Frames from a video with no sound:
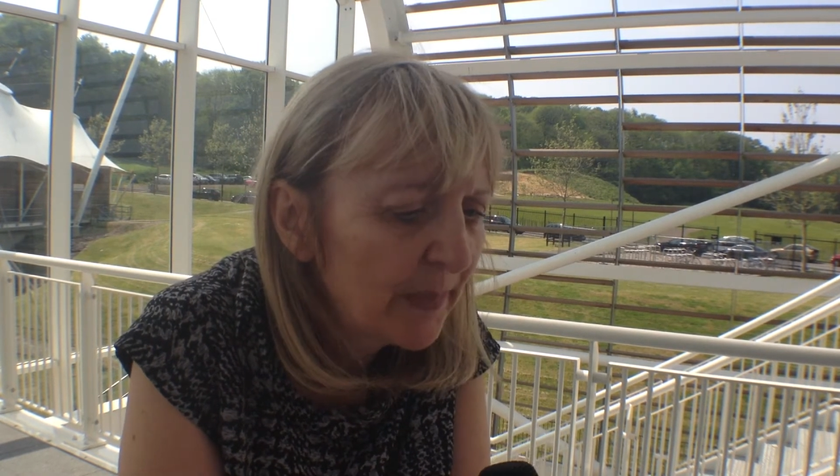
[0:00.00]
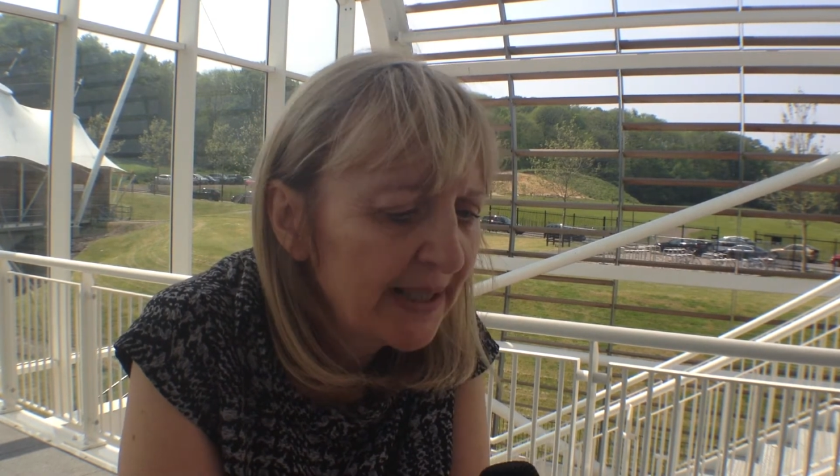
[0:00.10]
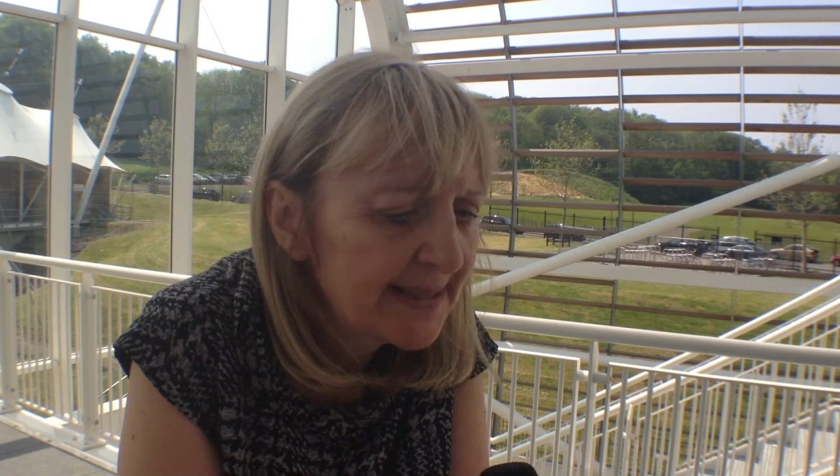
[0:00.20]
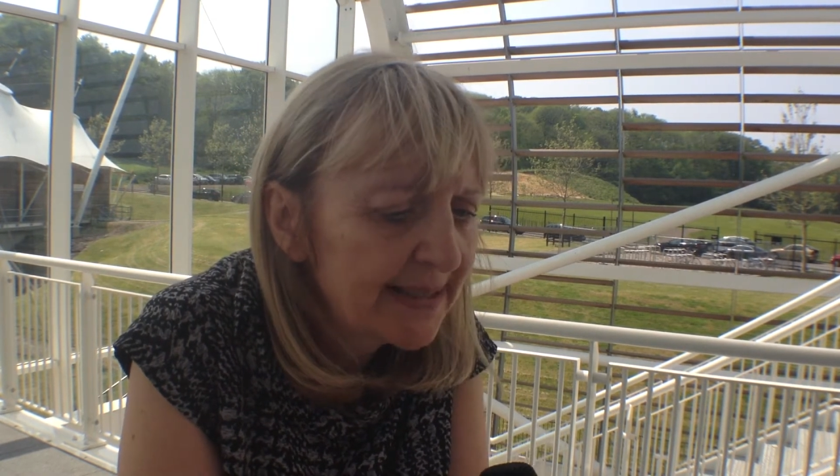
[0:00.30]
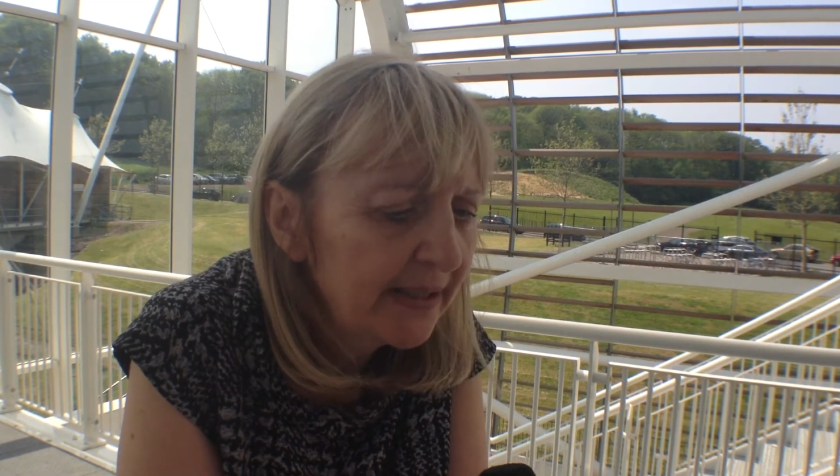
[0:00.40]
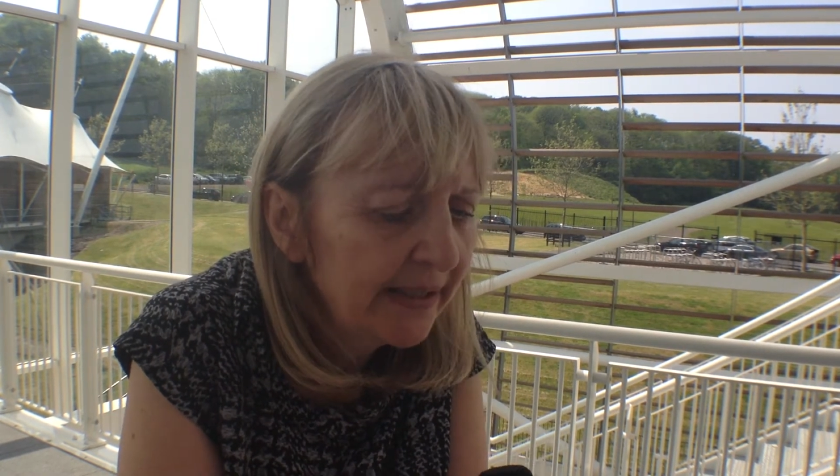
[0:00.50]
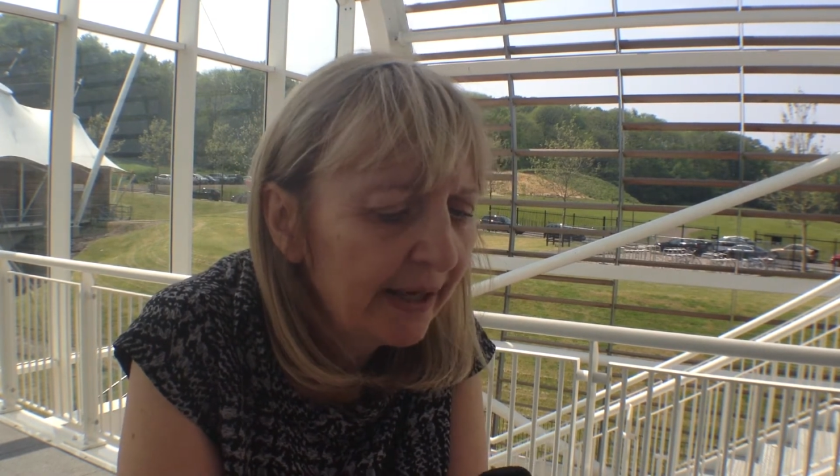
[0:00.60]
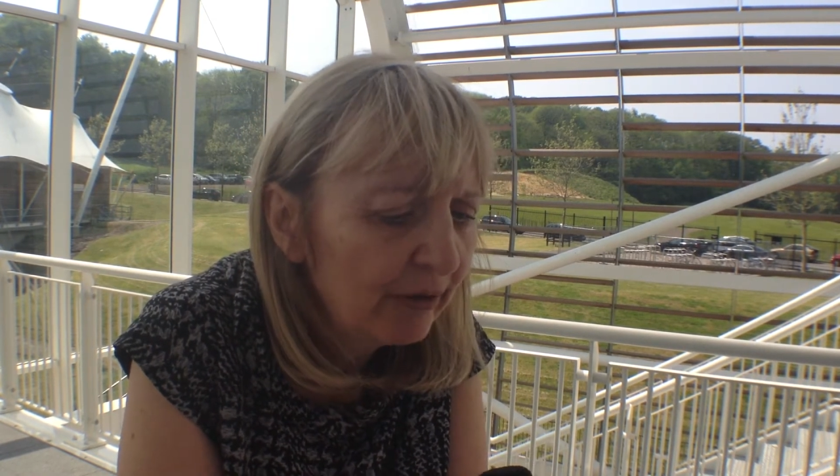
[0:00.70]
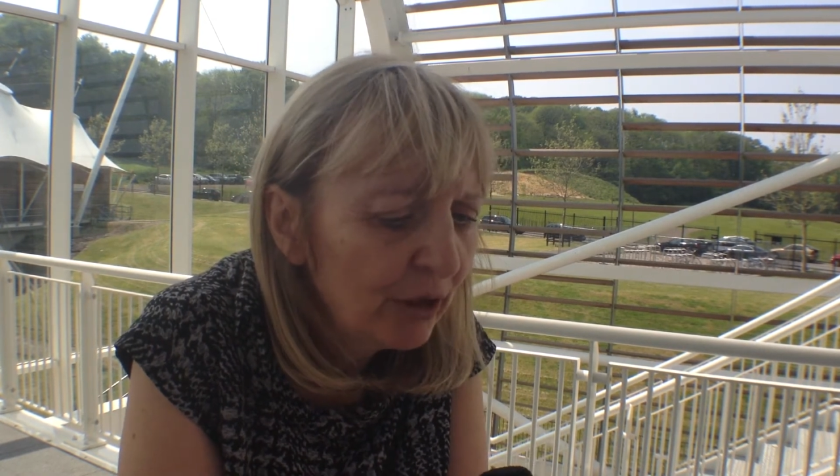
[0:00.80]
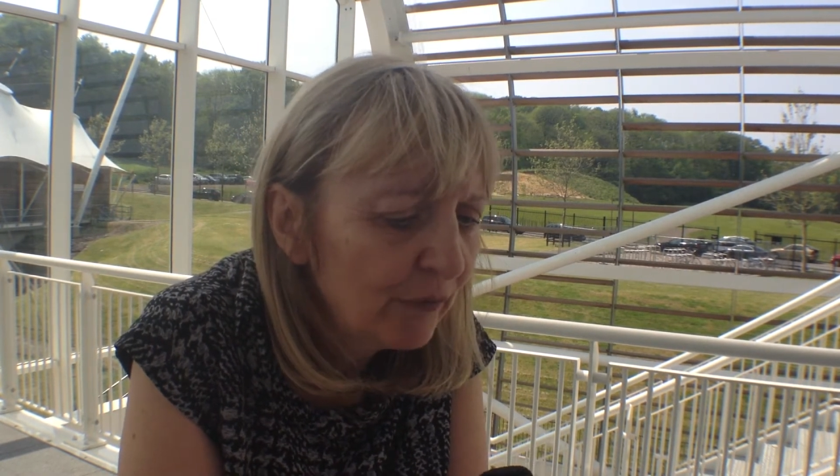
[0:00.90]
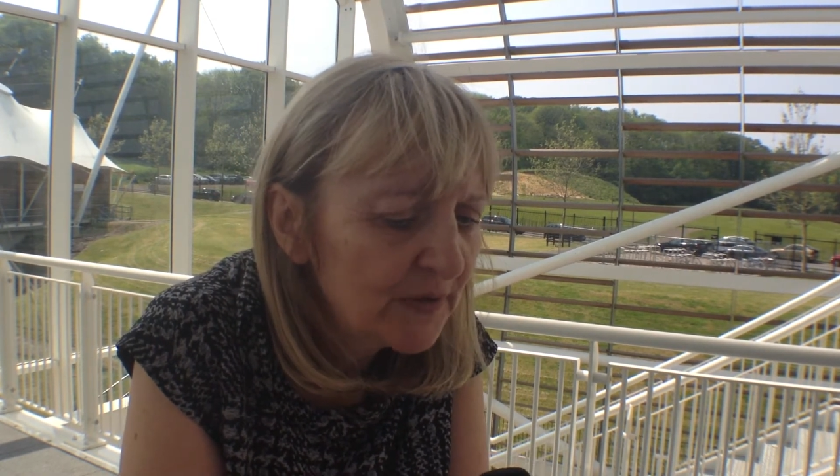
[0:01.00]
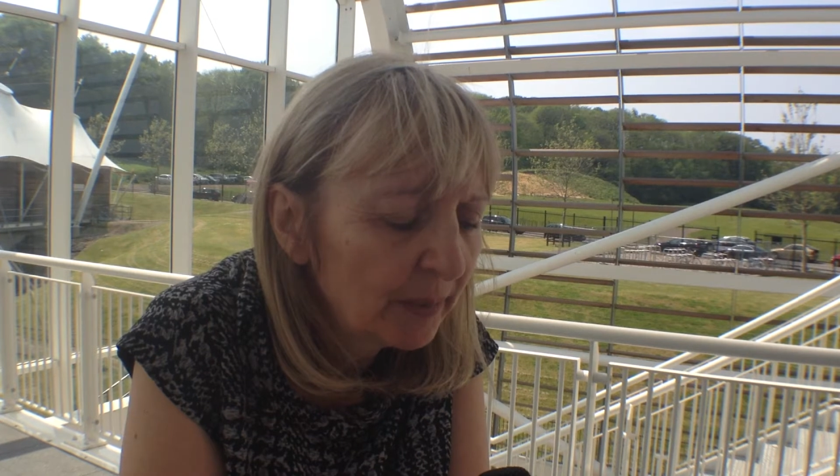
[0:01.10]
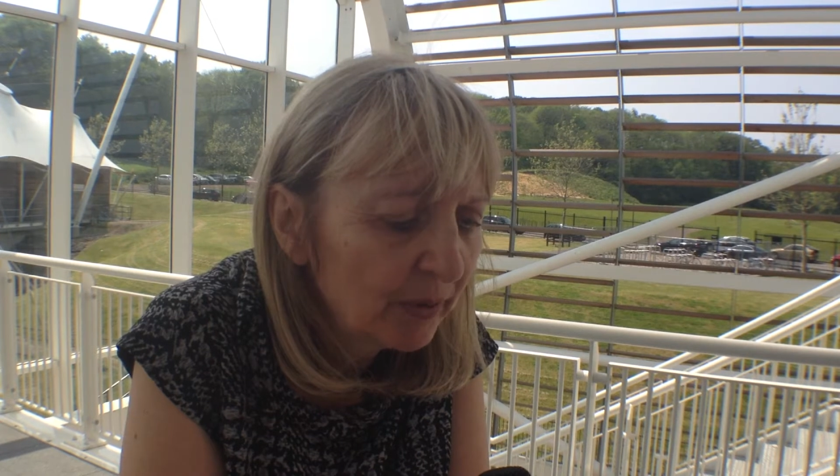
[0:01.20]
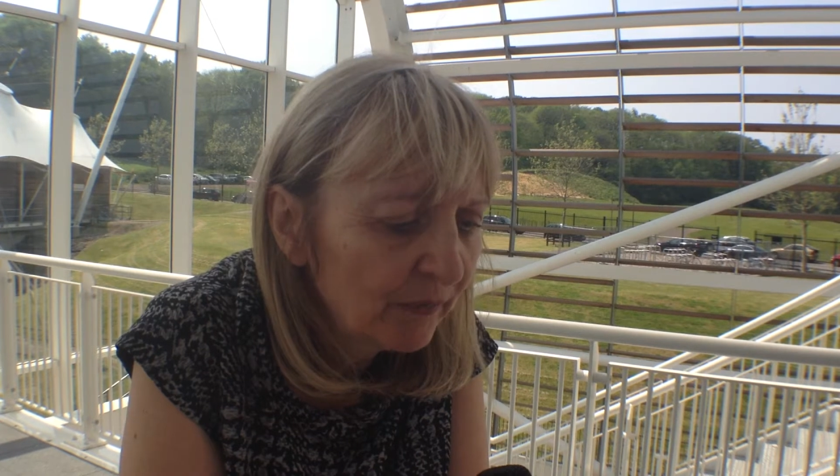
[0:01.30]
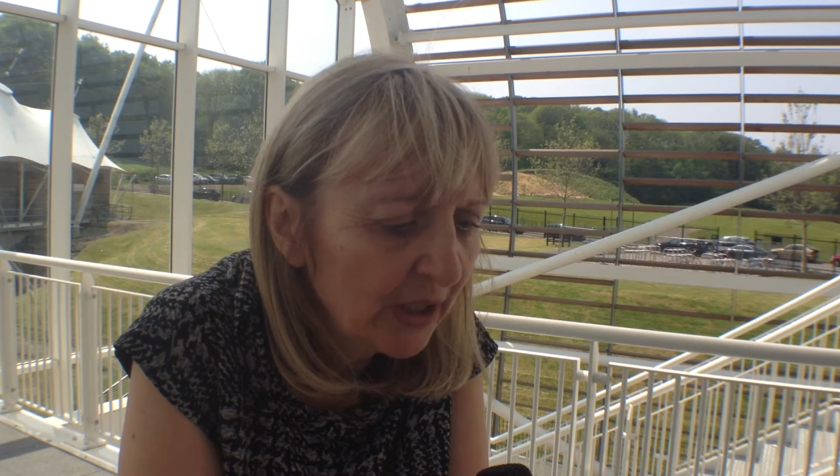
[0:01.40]
based in an area of
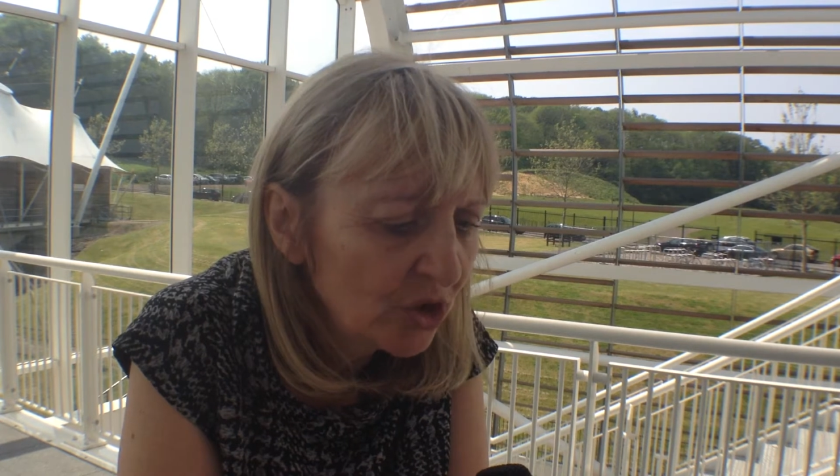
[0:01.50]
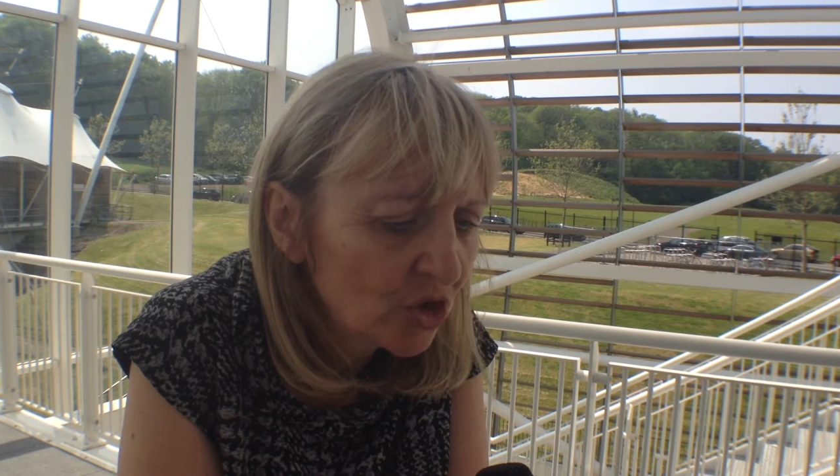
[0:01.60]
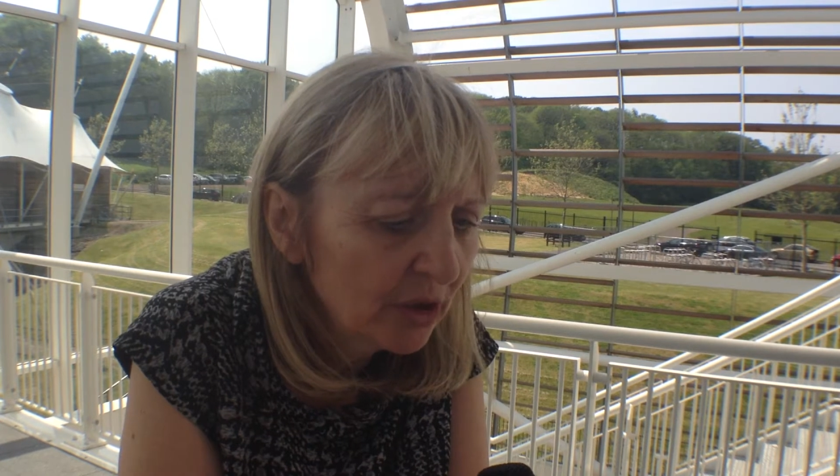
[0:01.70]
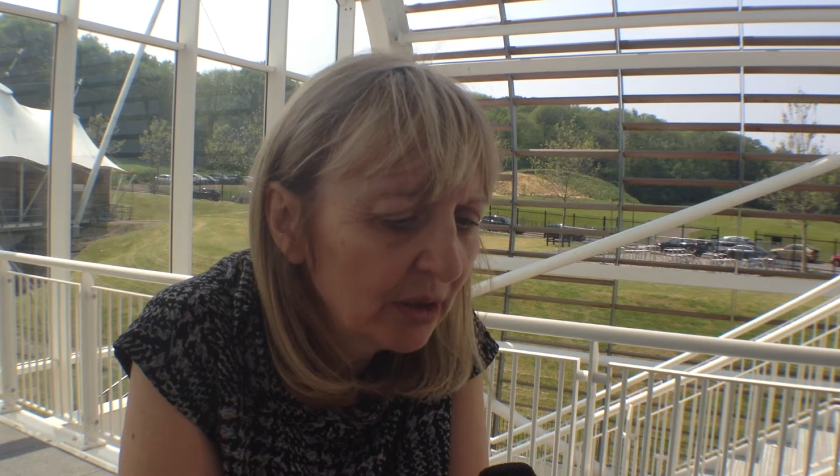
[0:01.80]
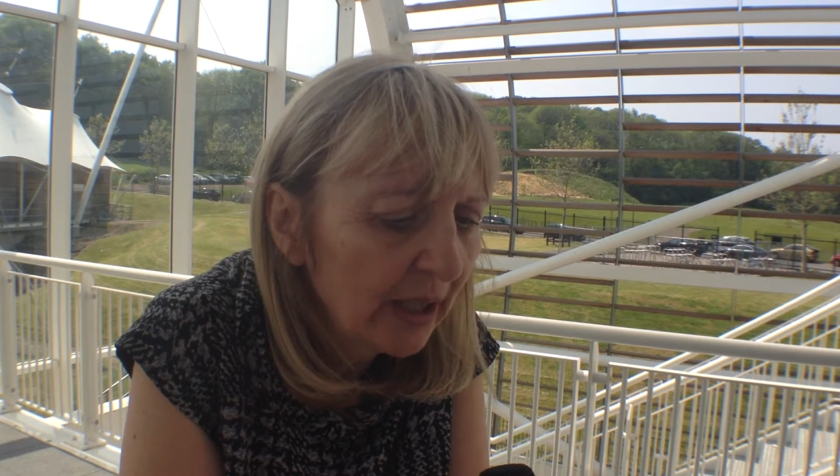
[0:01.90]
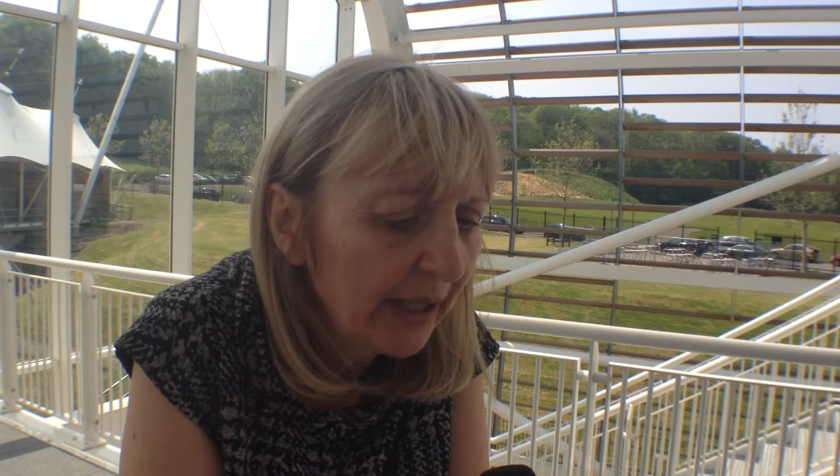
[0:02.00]
deprivation,